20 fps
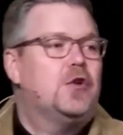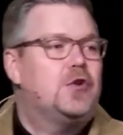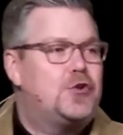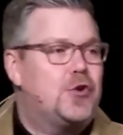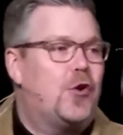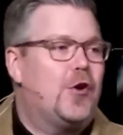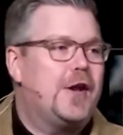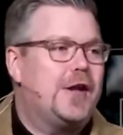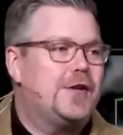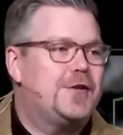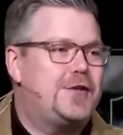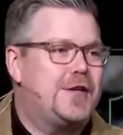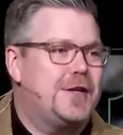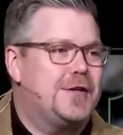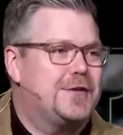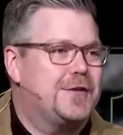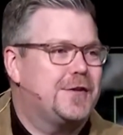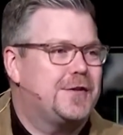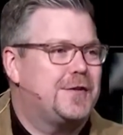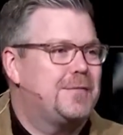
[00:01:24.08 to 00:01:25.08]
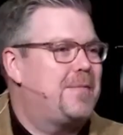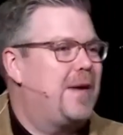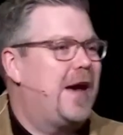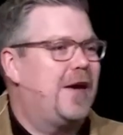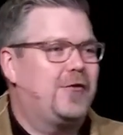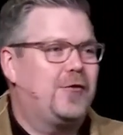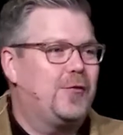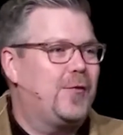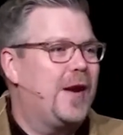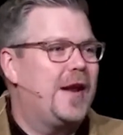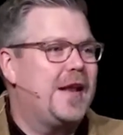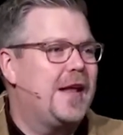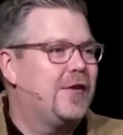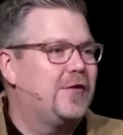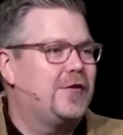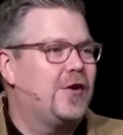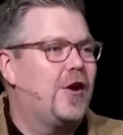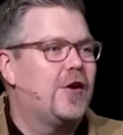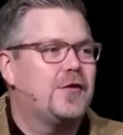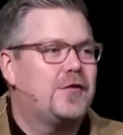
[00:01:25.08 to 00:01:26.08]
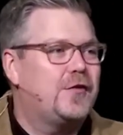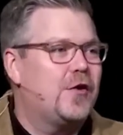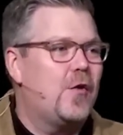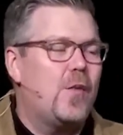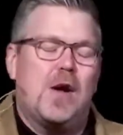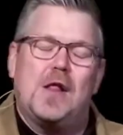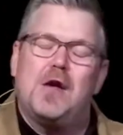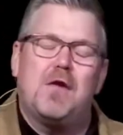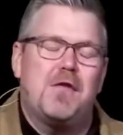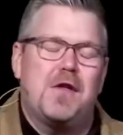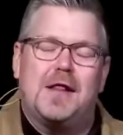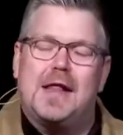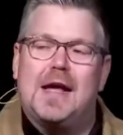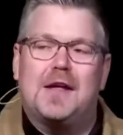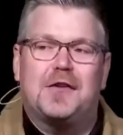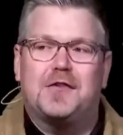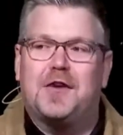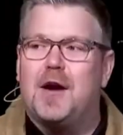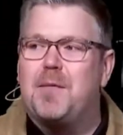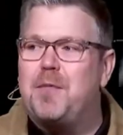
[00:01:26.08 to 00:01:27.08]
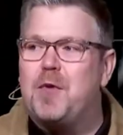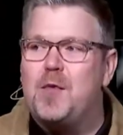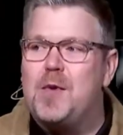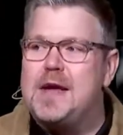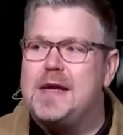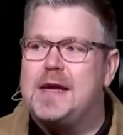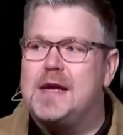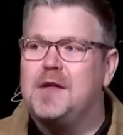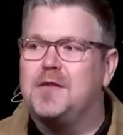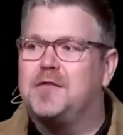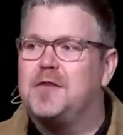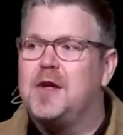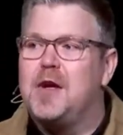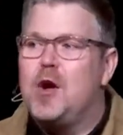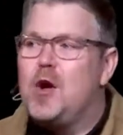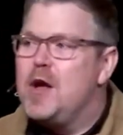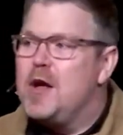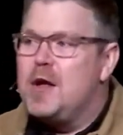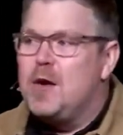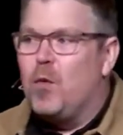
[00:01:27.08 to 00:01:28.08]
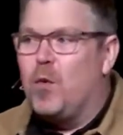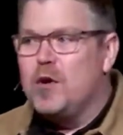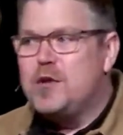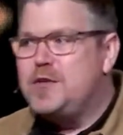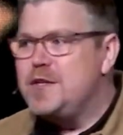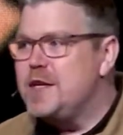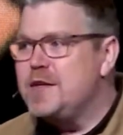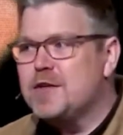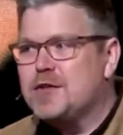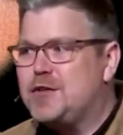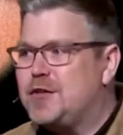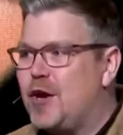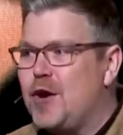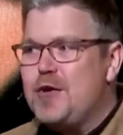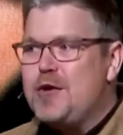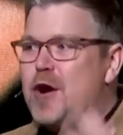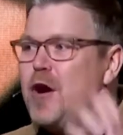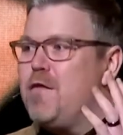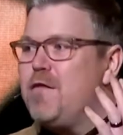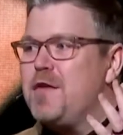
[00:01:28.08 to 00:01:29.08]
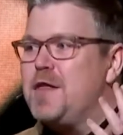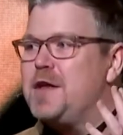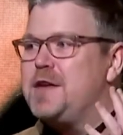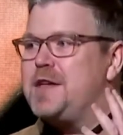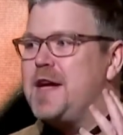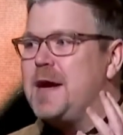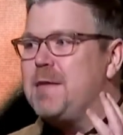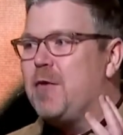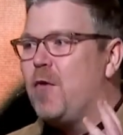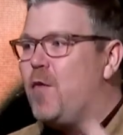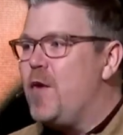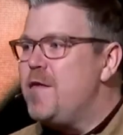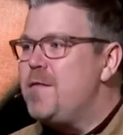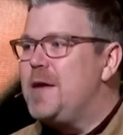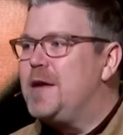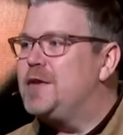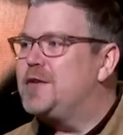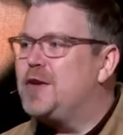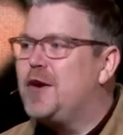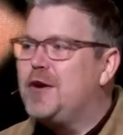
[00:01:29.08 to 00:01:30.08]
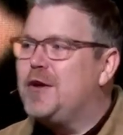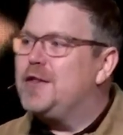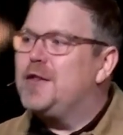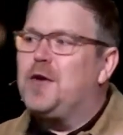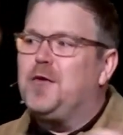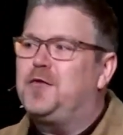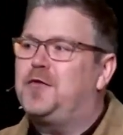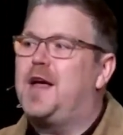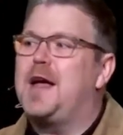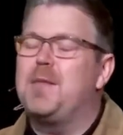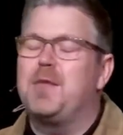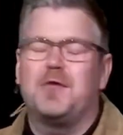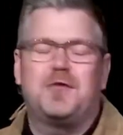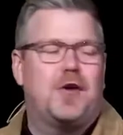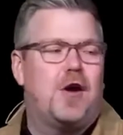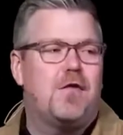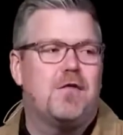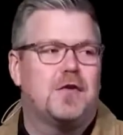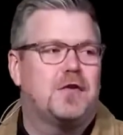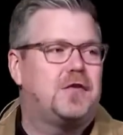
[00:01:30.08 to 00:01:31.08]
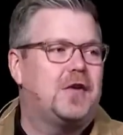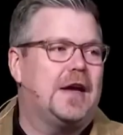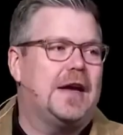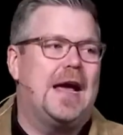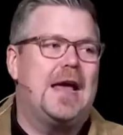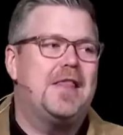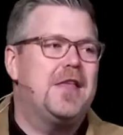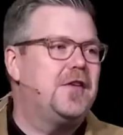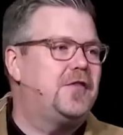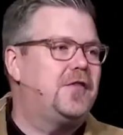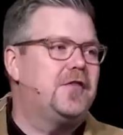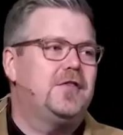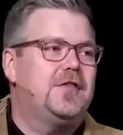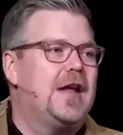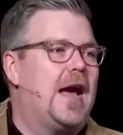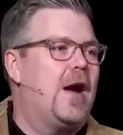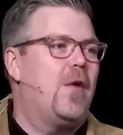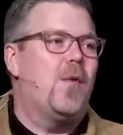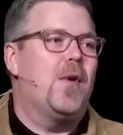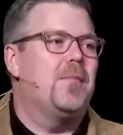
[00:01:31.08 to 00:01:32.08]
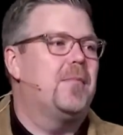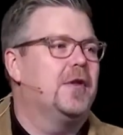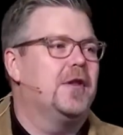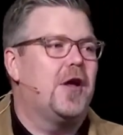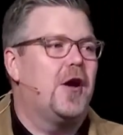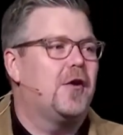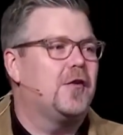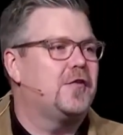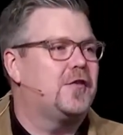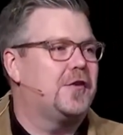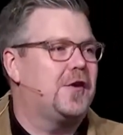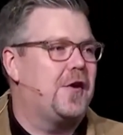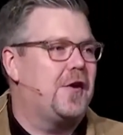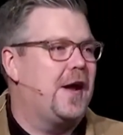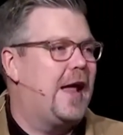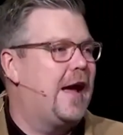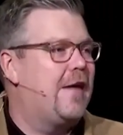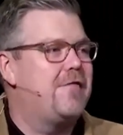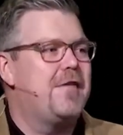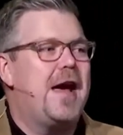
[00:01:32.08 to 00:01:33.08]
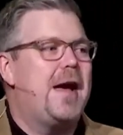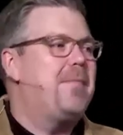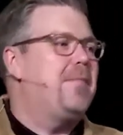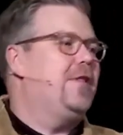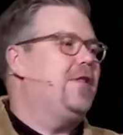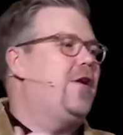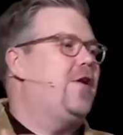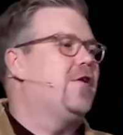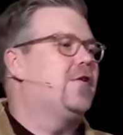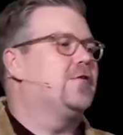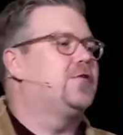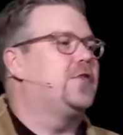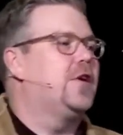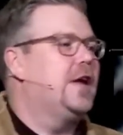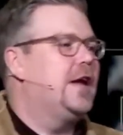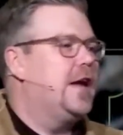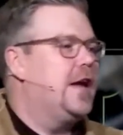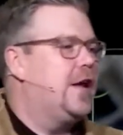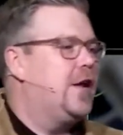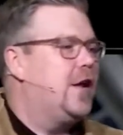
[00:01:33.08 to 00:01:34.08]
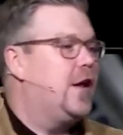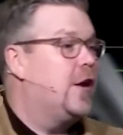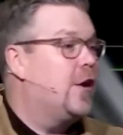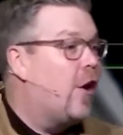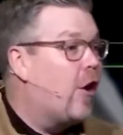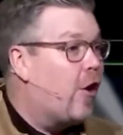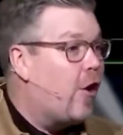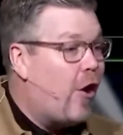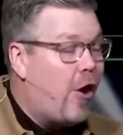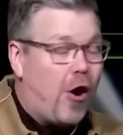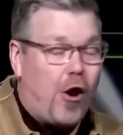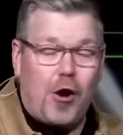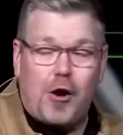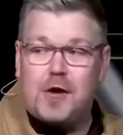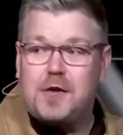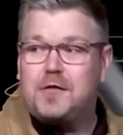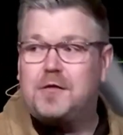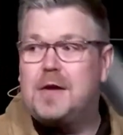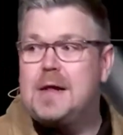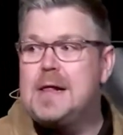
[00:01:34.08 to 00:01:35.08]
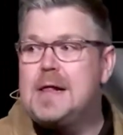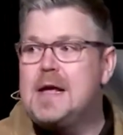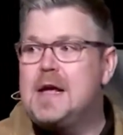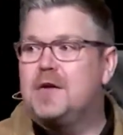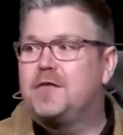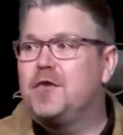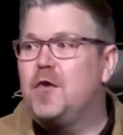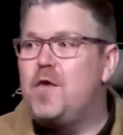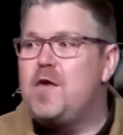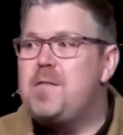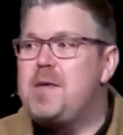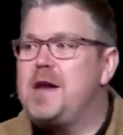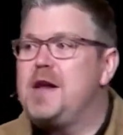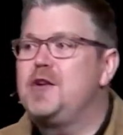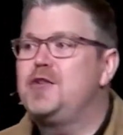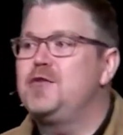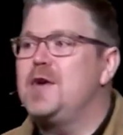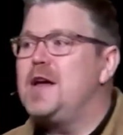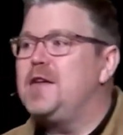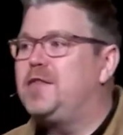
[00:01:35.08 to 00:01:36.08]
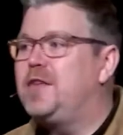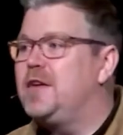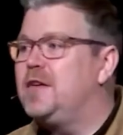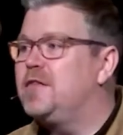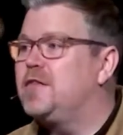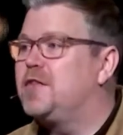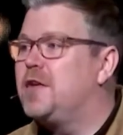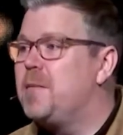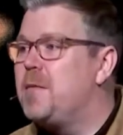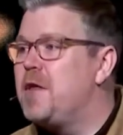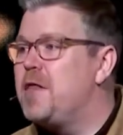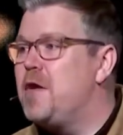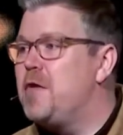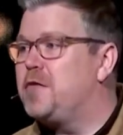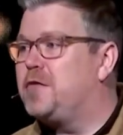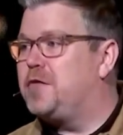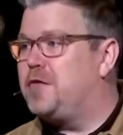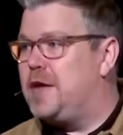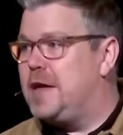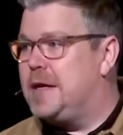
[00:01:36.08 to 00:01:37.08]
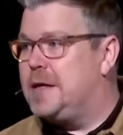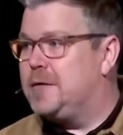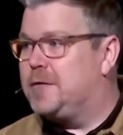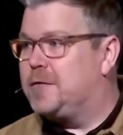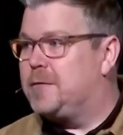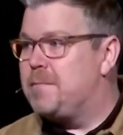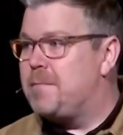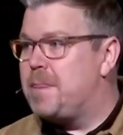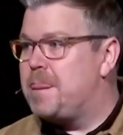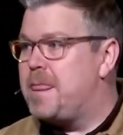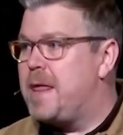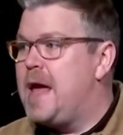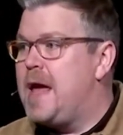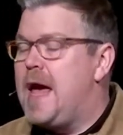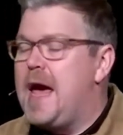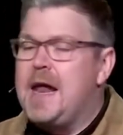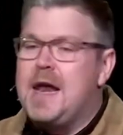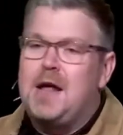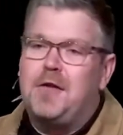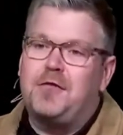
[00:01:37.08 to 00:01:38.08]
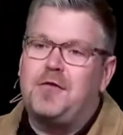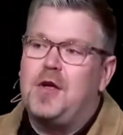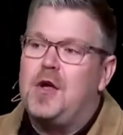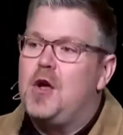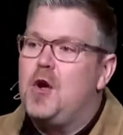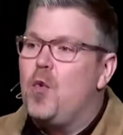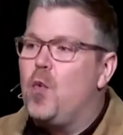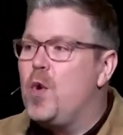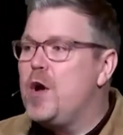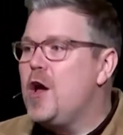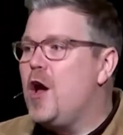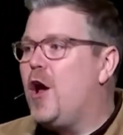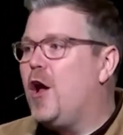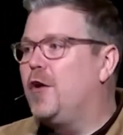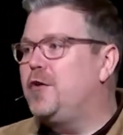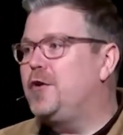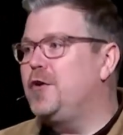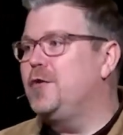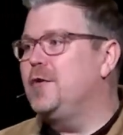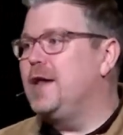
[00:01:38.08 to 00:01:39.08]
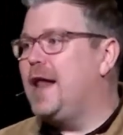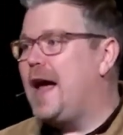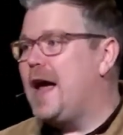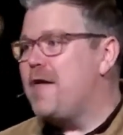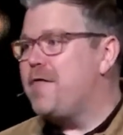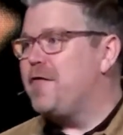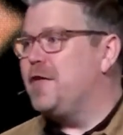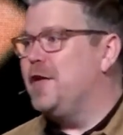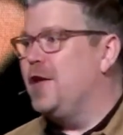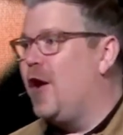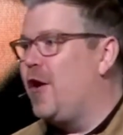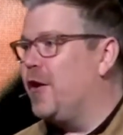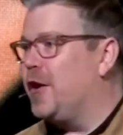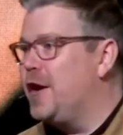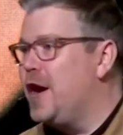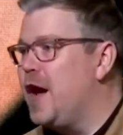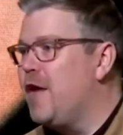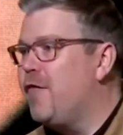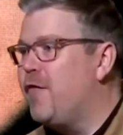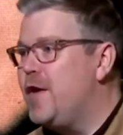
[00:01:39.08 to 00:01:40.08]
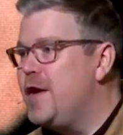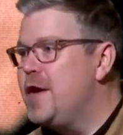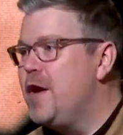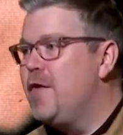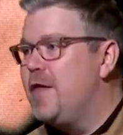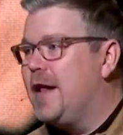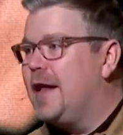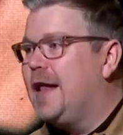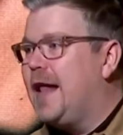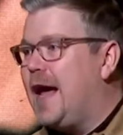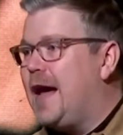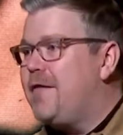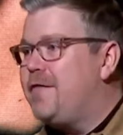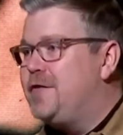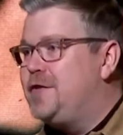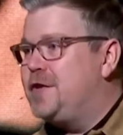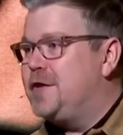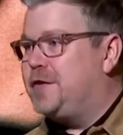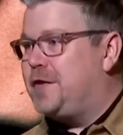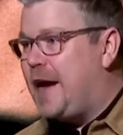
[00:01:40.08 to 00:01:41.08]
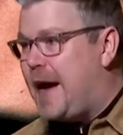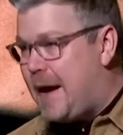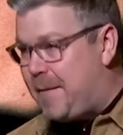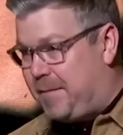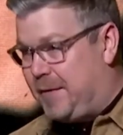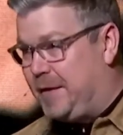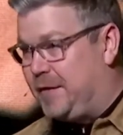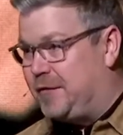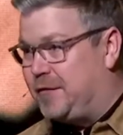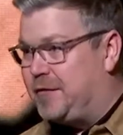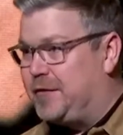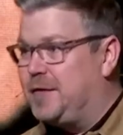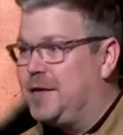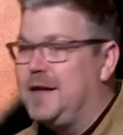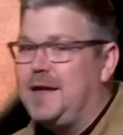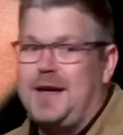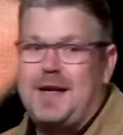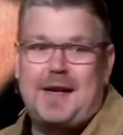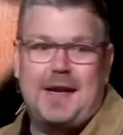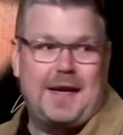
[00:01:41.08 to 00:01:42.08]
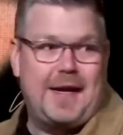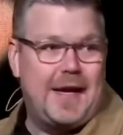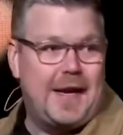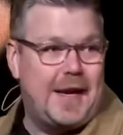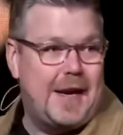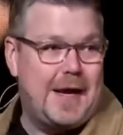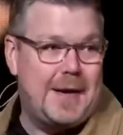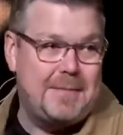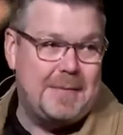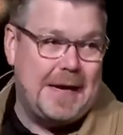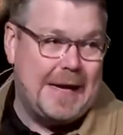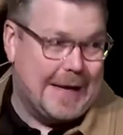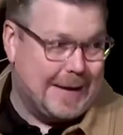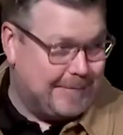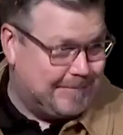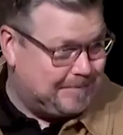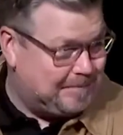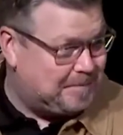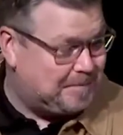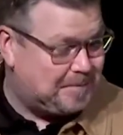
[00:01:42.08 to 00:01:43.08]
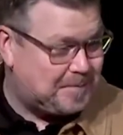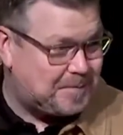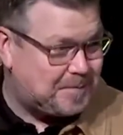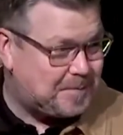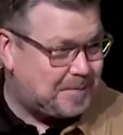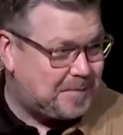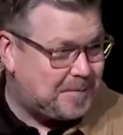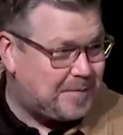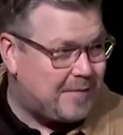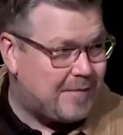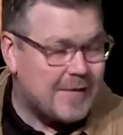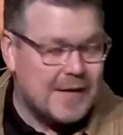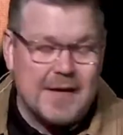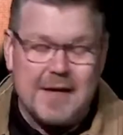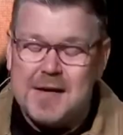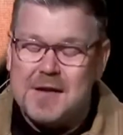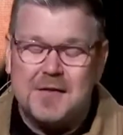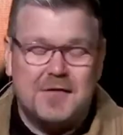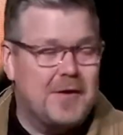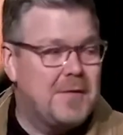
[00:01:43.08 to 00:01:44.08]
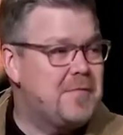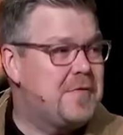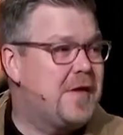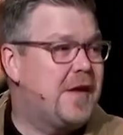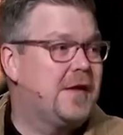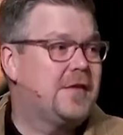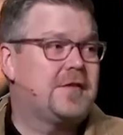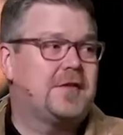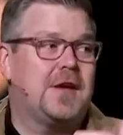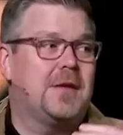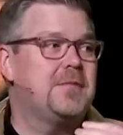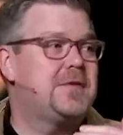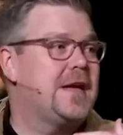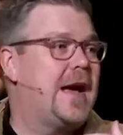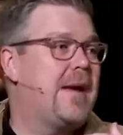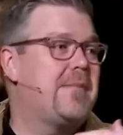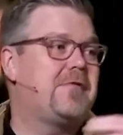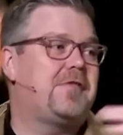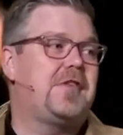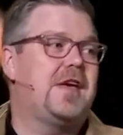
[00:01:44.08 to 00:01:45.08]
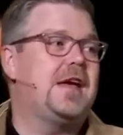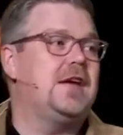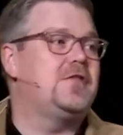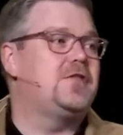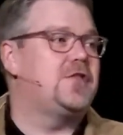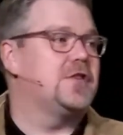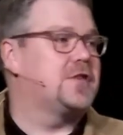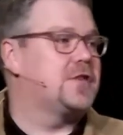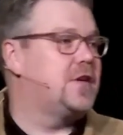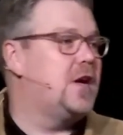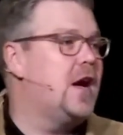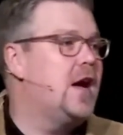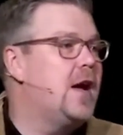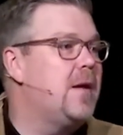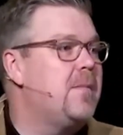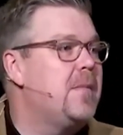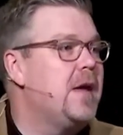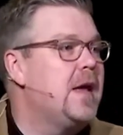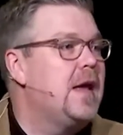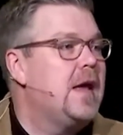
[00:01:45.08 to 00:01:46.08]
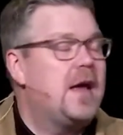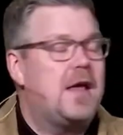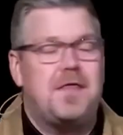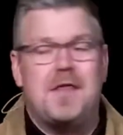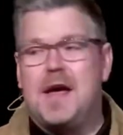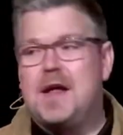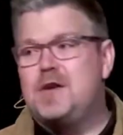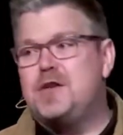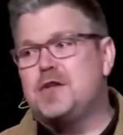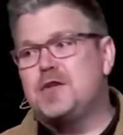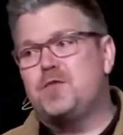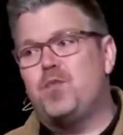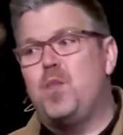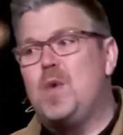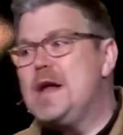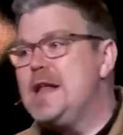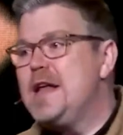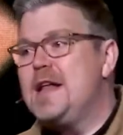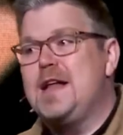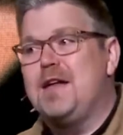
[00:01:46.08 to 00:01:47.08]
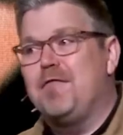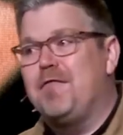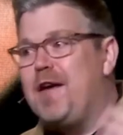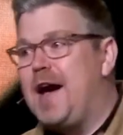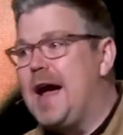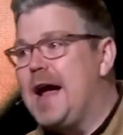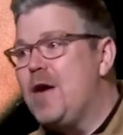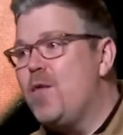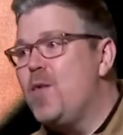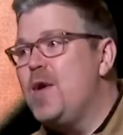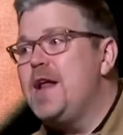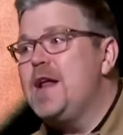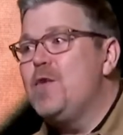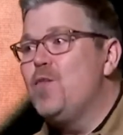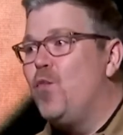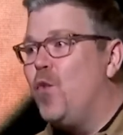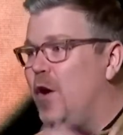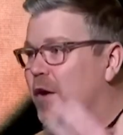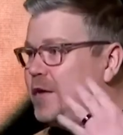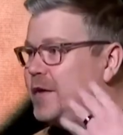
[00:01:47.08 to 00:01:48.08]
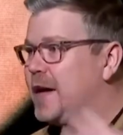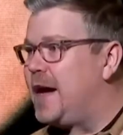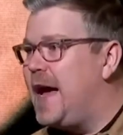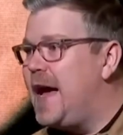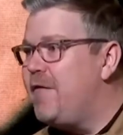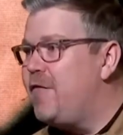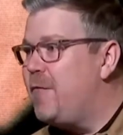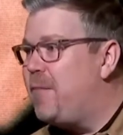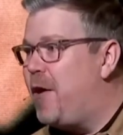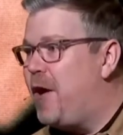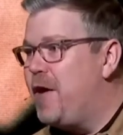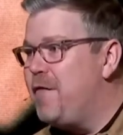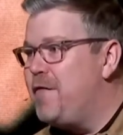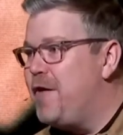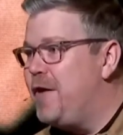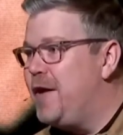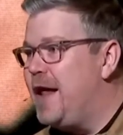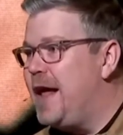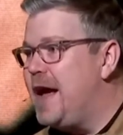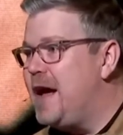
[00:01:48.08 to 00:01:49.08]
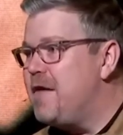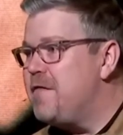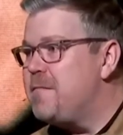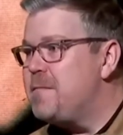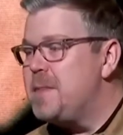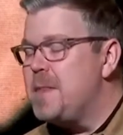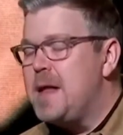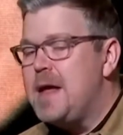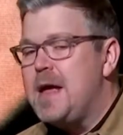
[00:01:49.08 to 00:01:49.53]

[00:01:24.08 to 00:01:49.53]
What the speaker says: joining Jesus, and Pastor Randy has taught so well over the last couple weekends, where Jesus turned over the table. We've been turning those tables over, saying, hey, this is not what belongs in our life, not belongs in our hearts. And so we've been addressing some of those things. And as we all do life long enough, we know that life just happens. Can I get an amen? Sometimes things just come that just we didn't invite, we didn't want to have a part of our life.